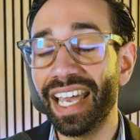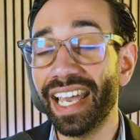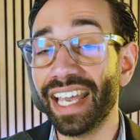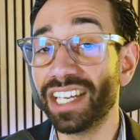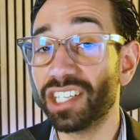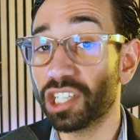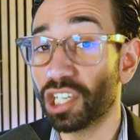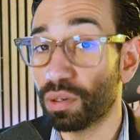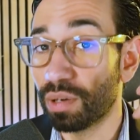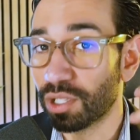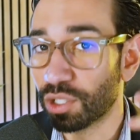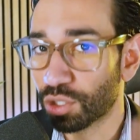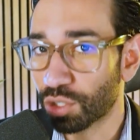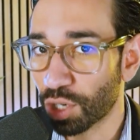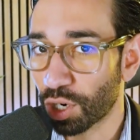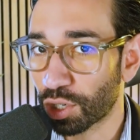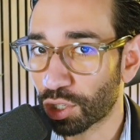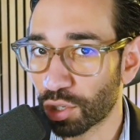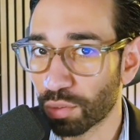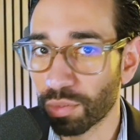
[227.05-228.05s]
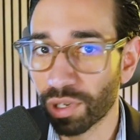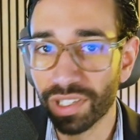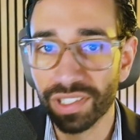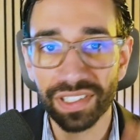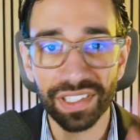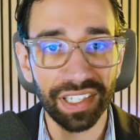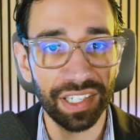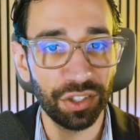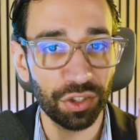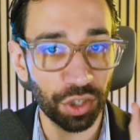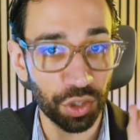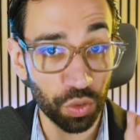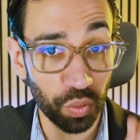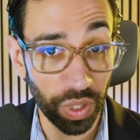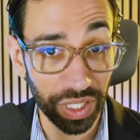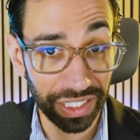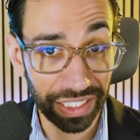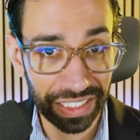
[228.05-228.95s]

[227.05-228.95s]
and generate a document in just one